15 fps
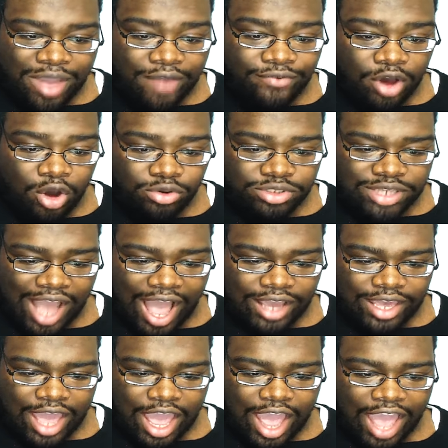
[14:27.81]
We have
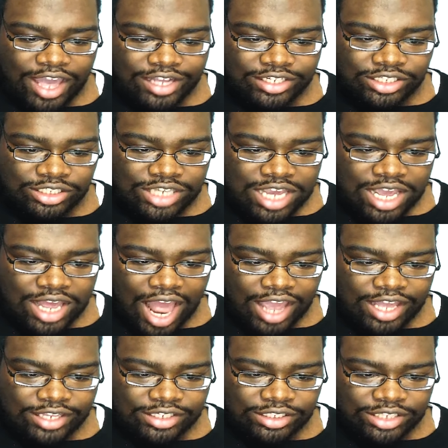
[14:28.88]
Otake. I can see it. I
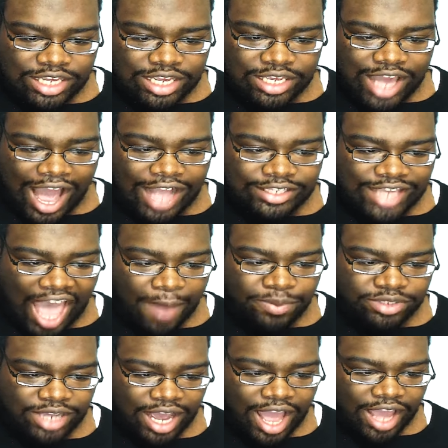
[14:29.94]
can see God's
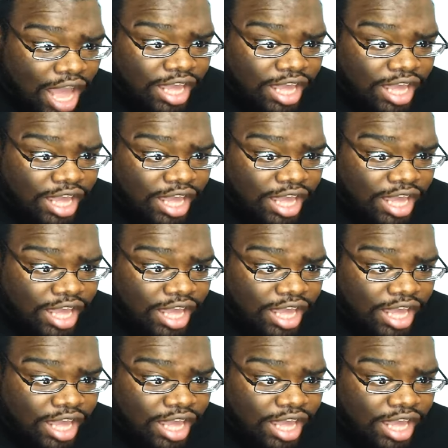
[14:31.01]
appetite.